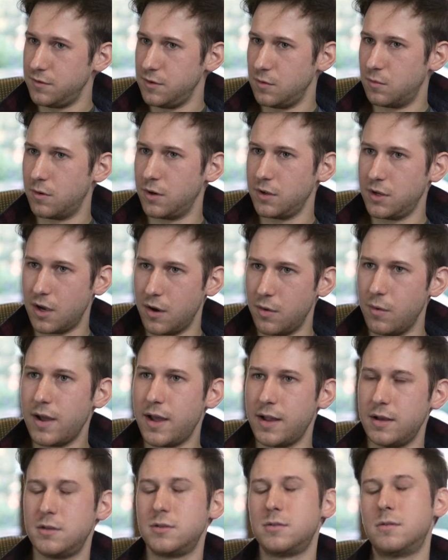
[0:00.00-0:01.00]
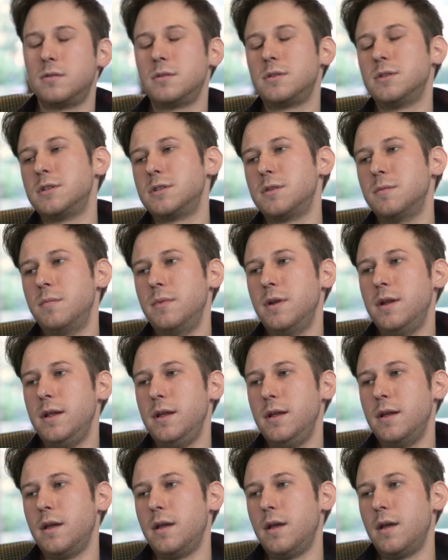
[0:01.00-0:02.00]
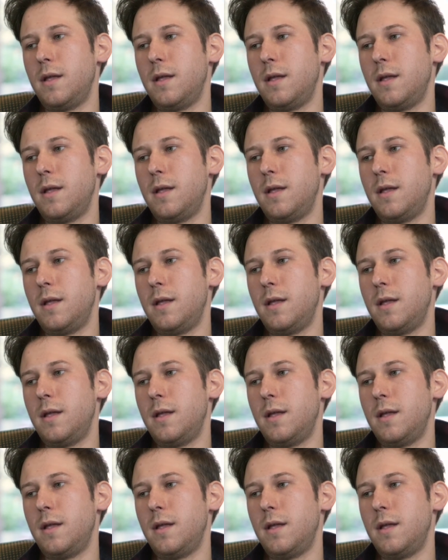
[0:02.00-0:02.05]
You want to go and talk to somebody